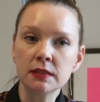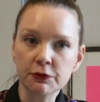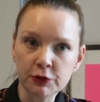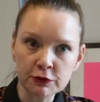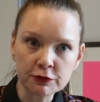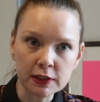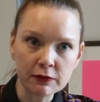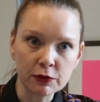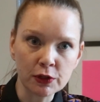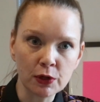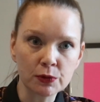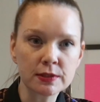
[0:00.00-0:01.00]
Different
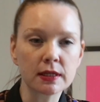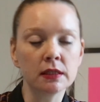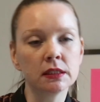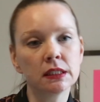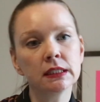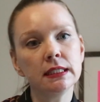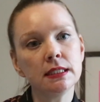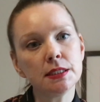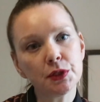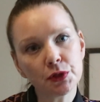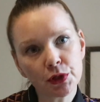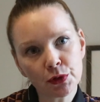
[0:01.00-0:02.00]
flavor notes, a little
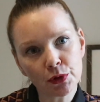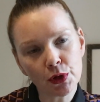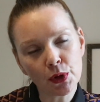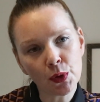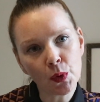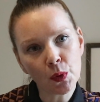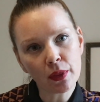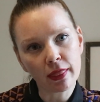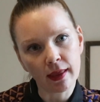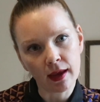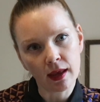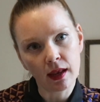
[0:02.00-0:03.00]
easier to grow
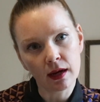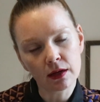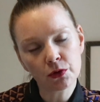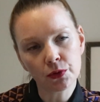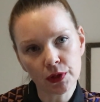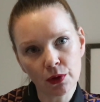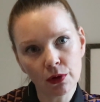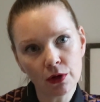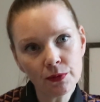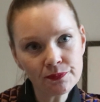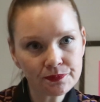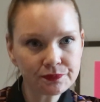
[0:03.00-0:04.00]
than
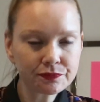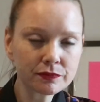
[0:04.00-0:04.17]
Criollo,